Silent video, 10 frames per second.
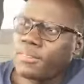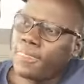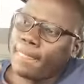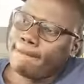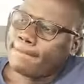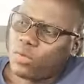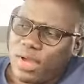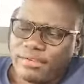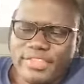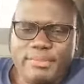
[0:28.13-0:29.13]
one of them
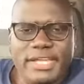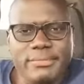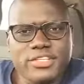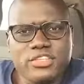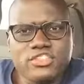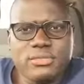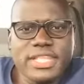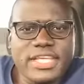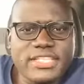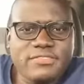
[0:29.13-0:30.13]
had mentioned to me that his
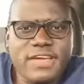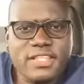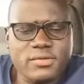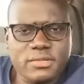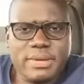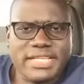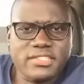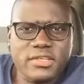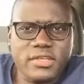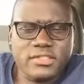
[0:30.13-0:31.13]
father was a pastor.
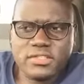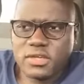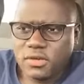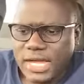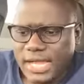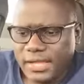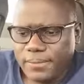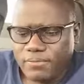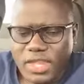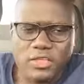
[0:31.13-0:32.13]
So I, I
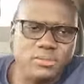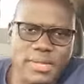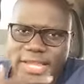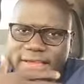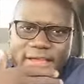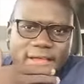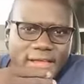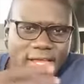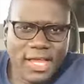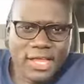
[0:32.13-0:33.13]
was playing a,
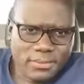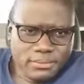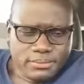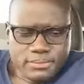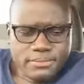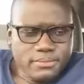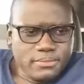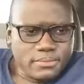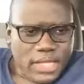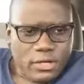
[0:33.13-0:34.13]
a
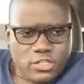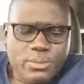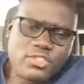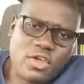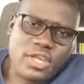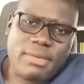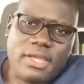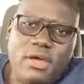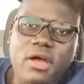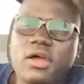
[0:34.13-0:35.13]
gospel song in my
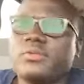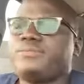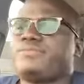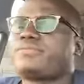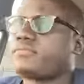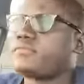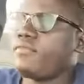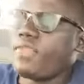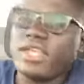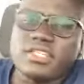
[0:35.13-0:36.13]
car. It's
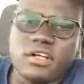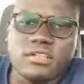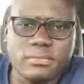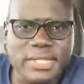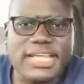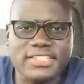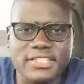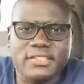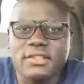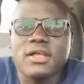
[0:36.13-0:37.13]
called The Blessing. The
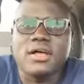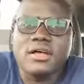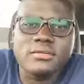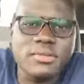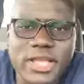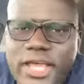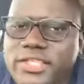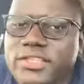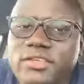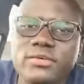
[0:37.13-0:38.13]
Lord bless
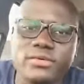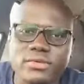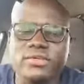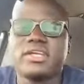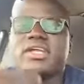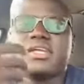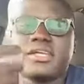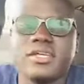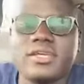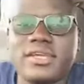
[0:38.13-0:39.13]
you
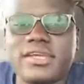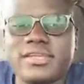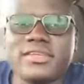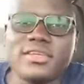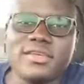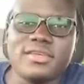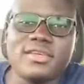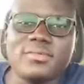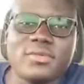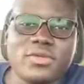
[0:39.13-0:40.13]
and keep
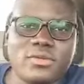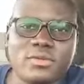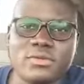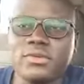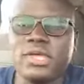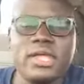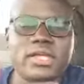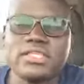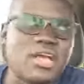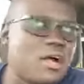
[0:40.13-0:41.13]
you. So